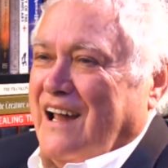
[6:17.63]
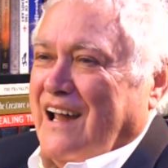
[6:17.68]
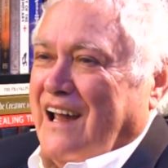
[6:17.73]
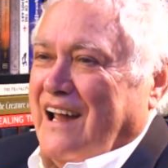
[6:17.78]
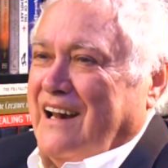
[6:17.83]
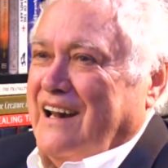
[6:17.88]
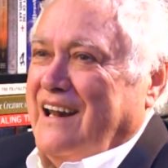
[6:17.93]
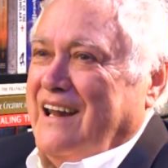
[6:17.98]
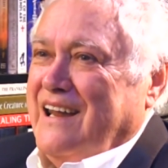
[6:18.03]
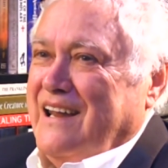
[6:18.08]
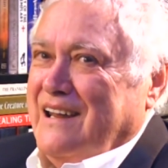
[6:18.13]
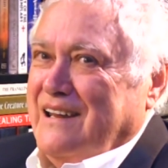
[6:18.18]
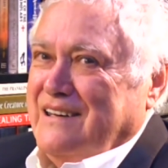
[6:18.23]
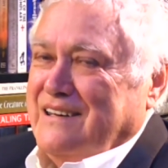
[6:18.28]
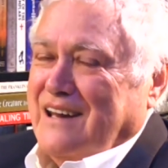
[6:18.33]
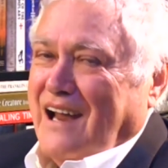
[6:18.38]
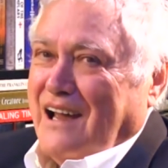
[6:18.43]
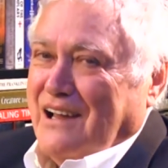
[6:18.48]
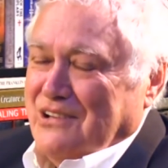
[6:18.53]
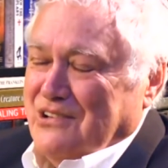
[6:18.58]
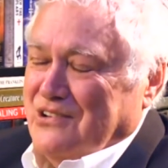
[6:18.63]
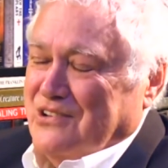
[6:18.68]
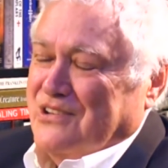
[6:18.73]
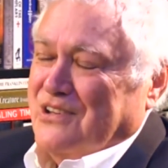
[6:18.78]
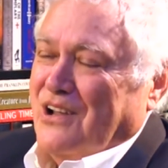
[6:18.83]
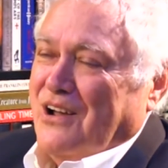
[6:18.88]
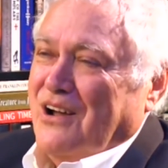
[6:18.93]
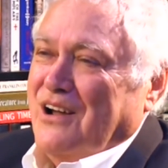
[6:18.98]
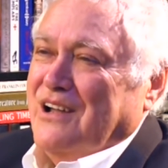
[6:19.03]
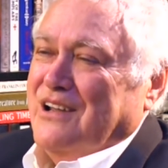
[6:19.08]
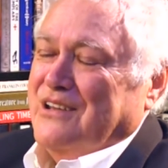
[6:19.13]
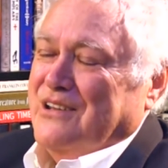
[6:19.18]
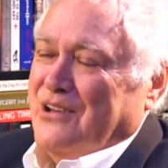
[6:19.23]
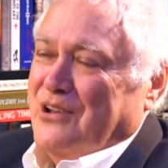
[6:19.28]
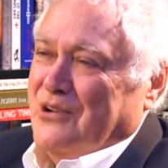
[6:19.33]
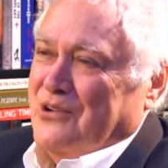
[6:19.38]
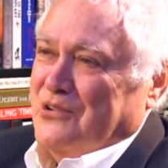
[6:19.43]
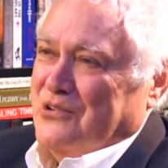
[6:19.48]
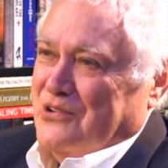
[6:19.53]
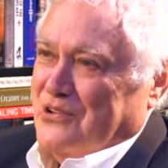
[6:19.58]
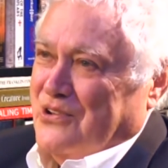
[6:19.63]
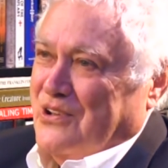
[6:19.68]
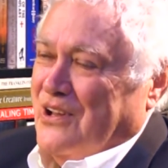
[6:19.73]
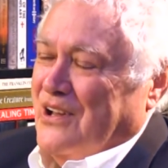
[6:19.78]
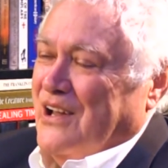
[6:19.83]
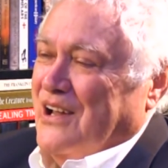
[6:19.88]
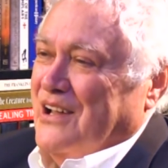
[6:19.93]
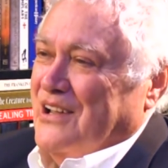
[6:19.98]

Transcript: And he does not use